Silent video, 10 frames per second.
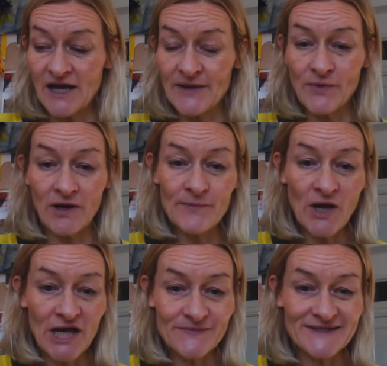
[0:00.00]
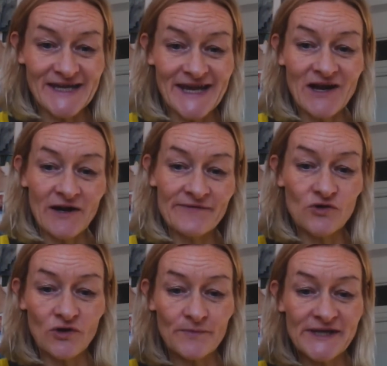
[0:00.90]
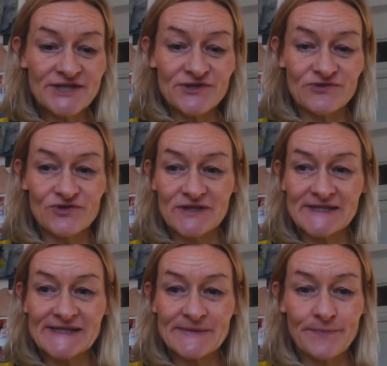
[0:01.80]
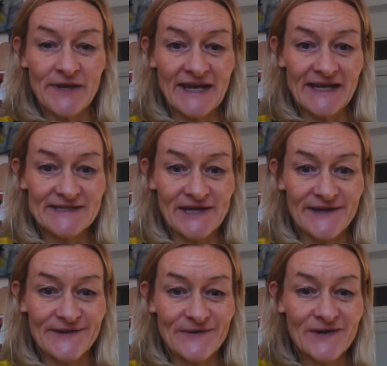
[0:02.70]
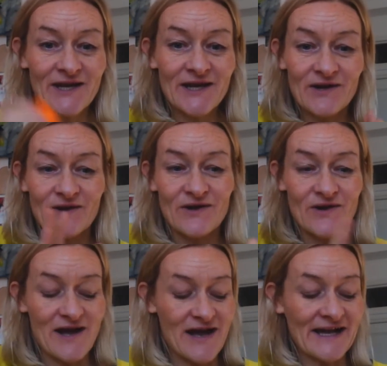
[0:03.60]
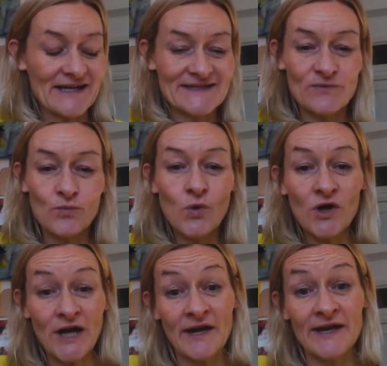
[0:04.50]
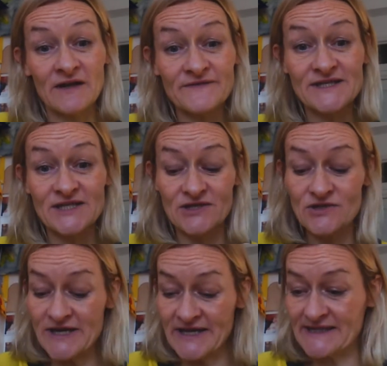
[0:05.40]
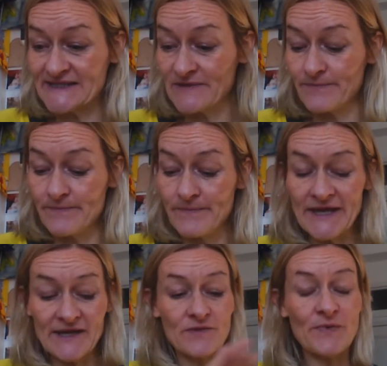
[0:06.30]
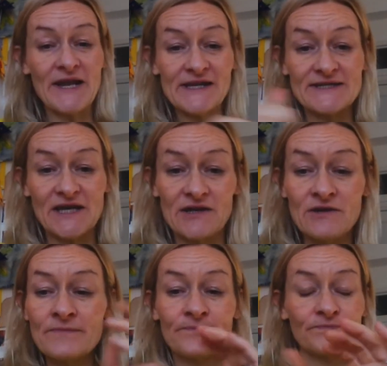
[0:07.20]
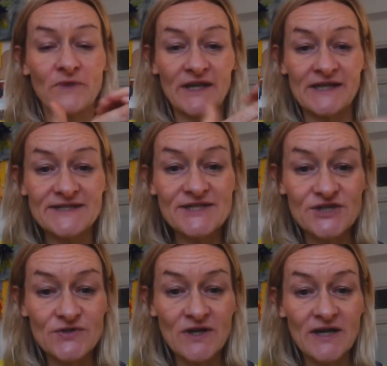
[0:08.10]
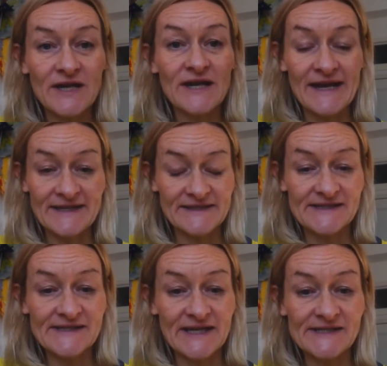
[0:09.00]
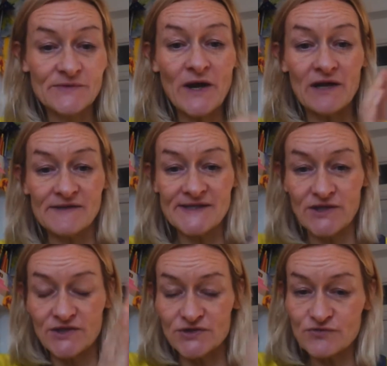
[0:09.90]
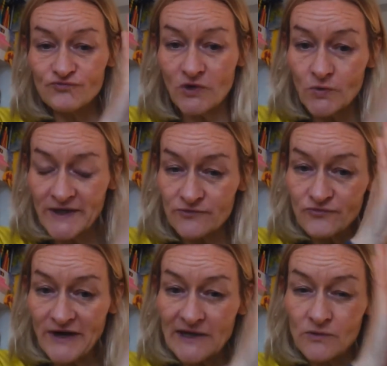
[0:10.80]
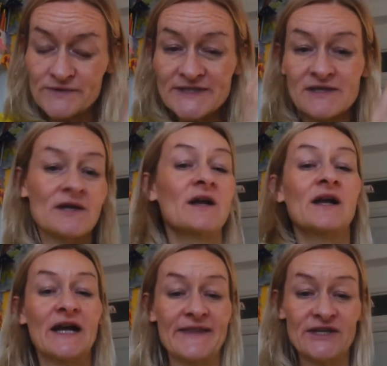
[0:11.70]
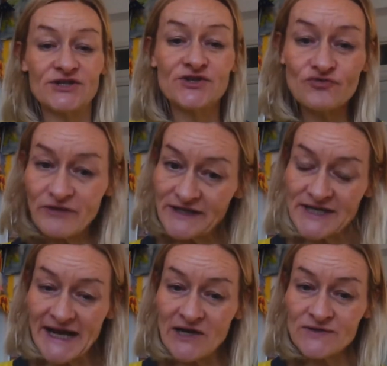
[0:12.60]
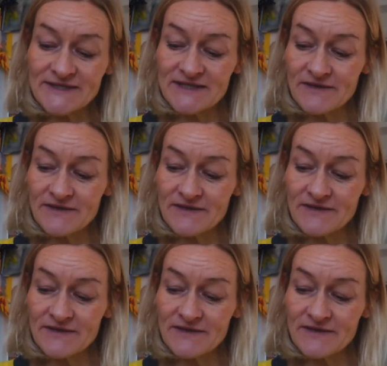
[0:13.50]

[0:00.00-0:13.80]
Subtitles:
I'm at home today. I've got my children's Play-Doh, and what I love to do is to make the Play-Doh into letters as well. So you can just roll it around and then stretch it out